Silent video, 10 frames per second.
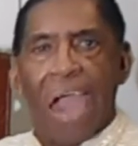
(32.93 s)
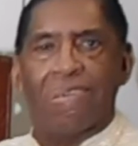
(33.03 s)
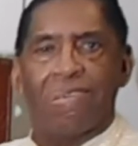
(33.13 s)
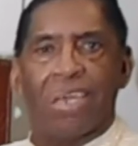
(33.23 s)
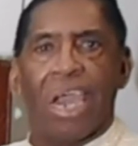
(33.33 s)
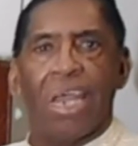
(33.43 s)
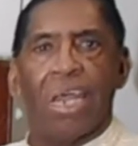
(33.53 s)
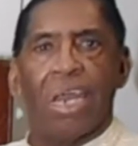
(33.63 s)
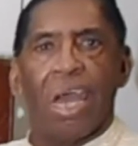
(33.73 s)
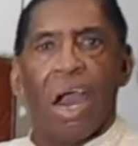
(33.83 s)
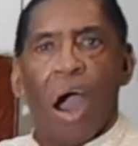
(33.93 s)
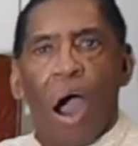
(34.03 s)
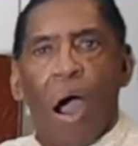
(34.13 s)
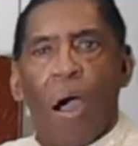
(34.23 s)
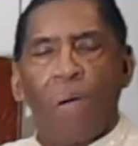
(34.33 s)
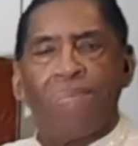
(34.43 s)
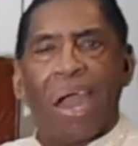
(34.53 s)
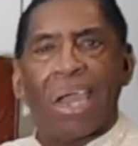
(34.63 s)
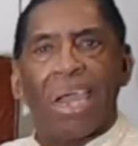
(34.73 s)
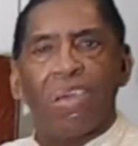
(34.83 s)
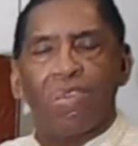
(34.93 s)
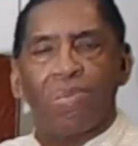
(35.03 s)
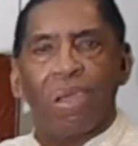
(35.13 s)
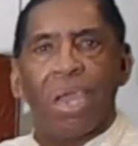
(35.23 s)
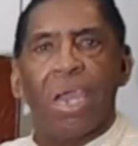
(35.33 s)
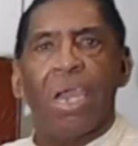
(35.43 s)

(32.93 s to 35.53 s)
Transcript: educated all black history,